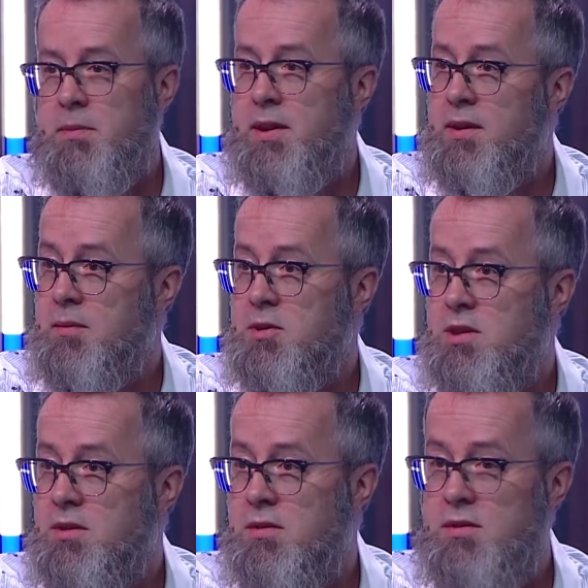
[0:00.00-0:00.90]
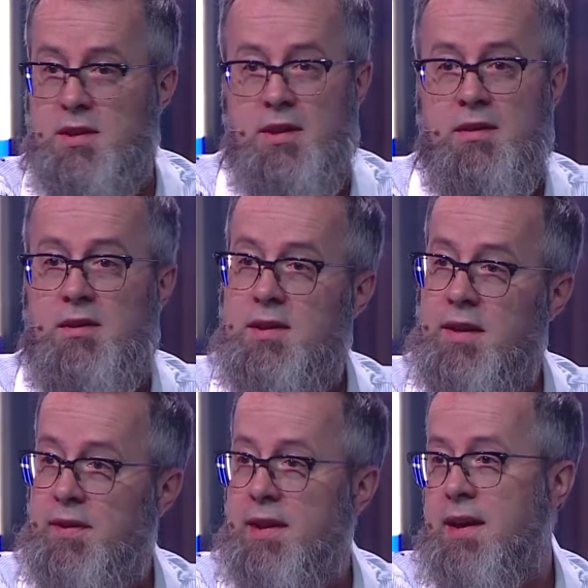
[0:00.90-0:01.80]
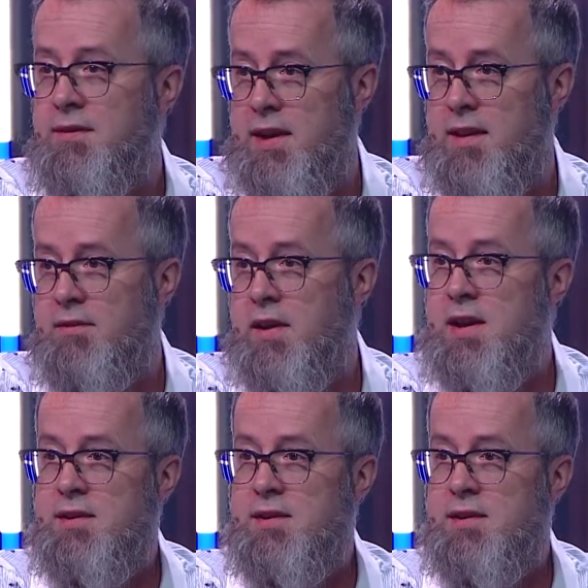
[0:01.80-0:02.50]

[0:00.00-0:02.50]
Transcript: depending on the machine you're using, you definitely have to have